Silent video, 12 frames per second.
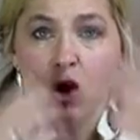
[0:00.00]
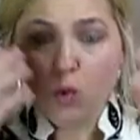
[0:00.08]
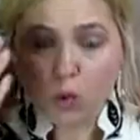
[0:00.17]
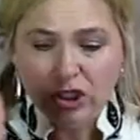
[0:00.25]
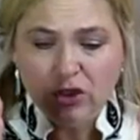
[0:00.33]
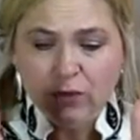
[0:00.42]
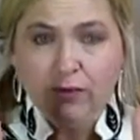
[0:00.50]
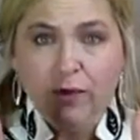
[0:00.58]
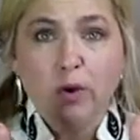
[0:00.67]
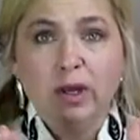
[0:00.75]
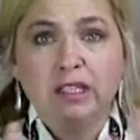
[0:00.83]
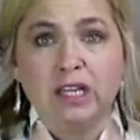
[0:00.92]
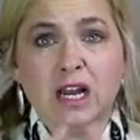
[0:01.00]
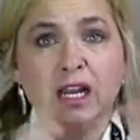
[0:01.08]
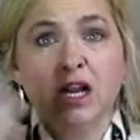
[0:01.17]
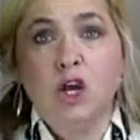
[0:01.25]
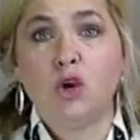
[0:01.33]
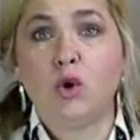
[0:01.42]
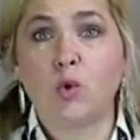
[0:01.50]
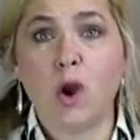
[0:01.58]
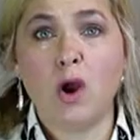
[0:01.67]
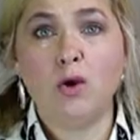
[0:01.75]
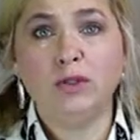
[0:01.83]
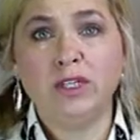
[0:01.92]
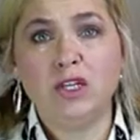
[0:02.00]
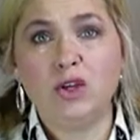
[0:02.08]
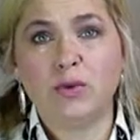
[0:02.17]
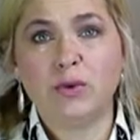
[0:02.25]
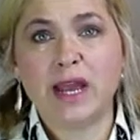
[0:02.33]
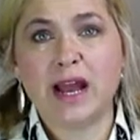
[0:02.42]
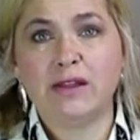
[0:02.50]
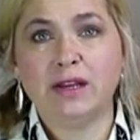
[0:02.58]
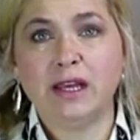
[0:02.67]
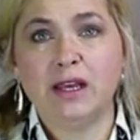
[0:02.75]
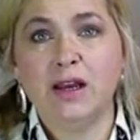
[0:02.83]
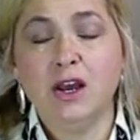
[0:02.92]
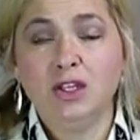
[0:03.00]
What you focus on grows in your reality.